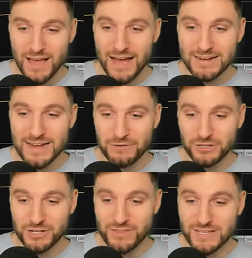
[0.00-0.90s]
And now
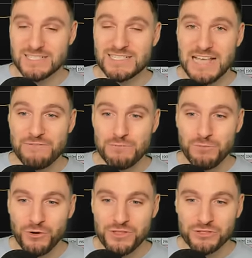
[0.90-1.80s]
look at this, seven
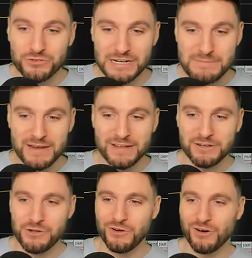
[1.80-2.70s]
point three million
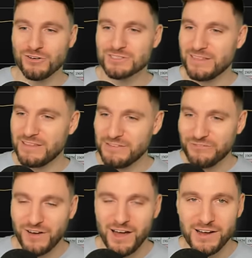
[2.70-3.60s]
new longs, and the
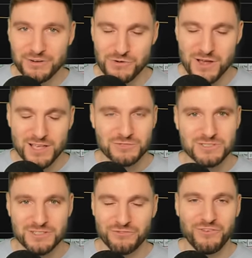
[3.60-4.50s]
final, this was
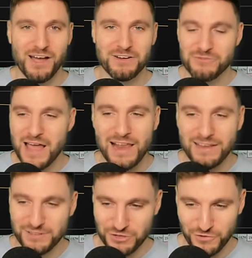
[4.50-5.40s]
the final nail in
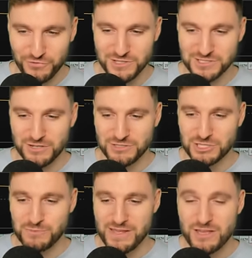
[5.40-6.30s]
the coffin, so to
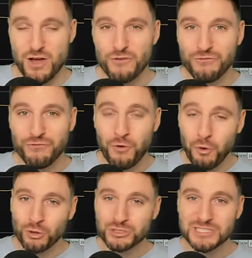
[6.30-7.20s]
speak,
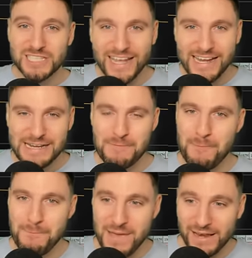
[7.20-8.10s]
fourteen
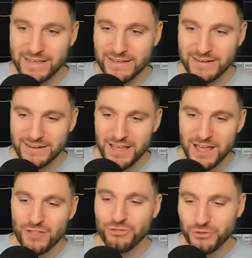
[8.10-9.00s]
million
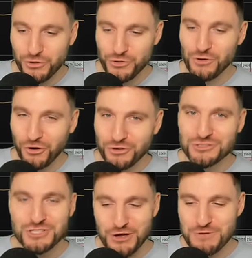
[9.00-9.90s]
new
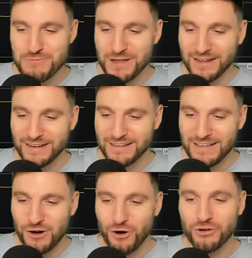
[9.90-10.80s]
longs opening
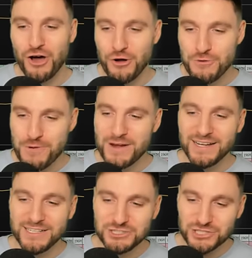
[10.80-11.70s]
on open
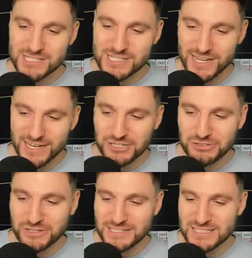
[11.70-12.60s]
interest
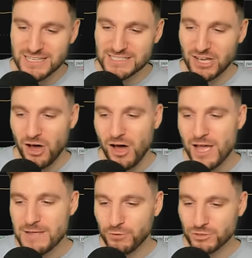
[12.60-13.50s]
increases,
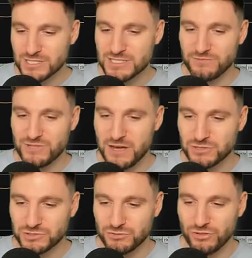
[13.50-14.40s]
high positive
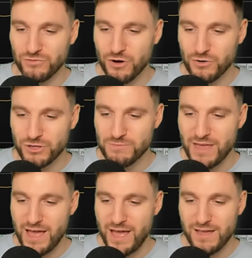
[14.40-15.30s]
delta on the volume
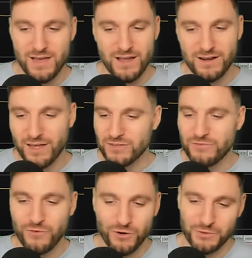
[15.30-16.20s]
there. Another
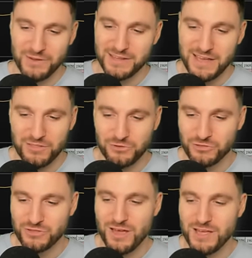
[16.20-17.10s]
following candle,
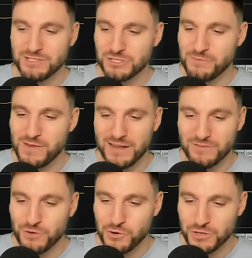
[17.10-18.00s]
thirty-two million
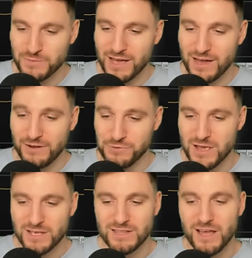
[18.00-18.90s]
volume candle,
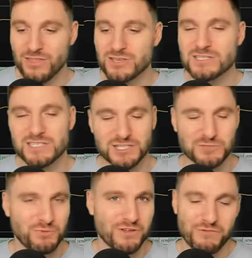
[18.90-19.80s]
another six
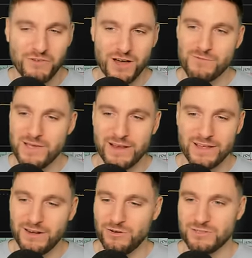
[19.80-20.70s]
point five
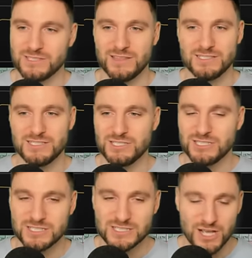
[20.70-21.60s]
million longs, and this is
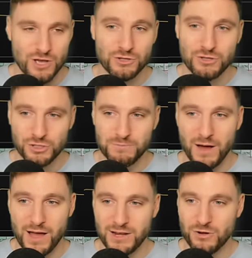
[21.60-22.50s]
just
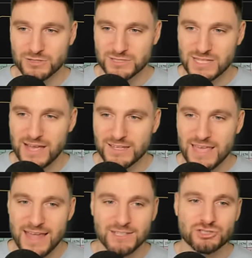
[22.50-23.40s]
goodbye longs. They are
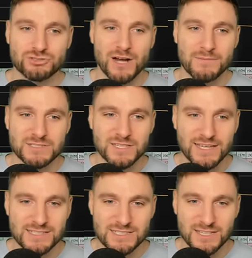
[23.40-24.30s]
getting trapped
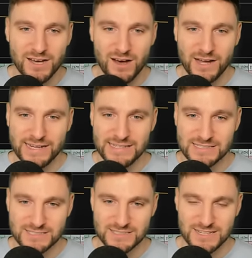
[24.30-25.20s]
into the
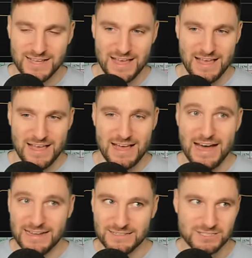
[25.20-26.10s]
highs.
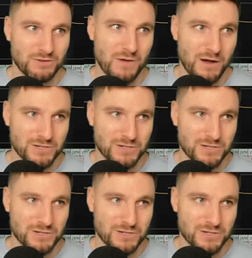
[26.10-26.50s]
And, well,